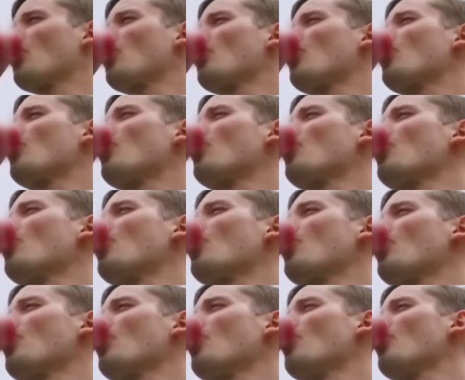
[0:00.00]
okay, here we
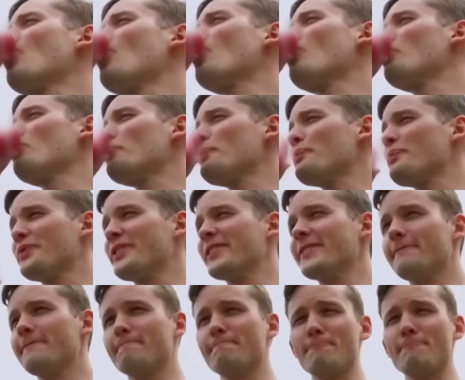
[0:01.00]
go.
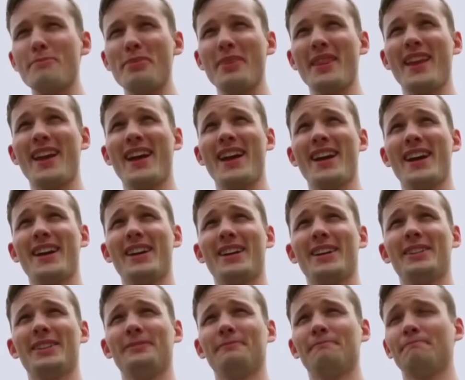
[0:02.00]
Here we go.
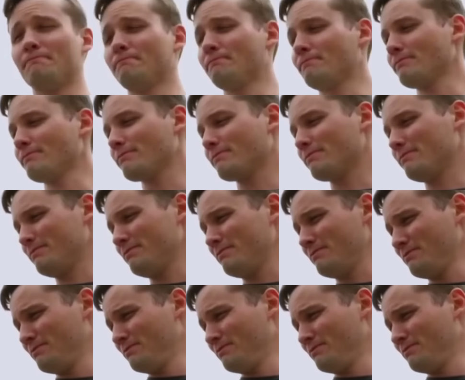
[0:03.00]
What are we looking at?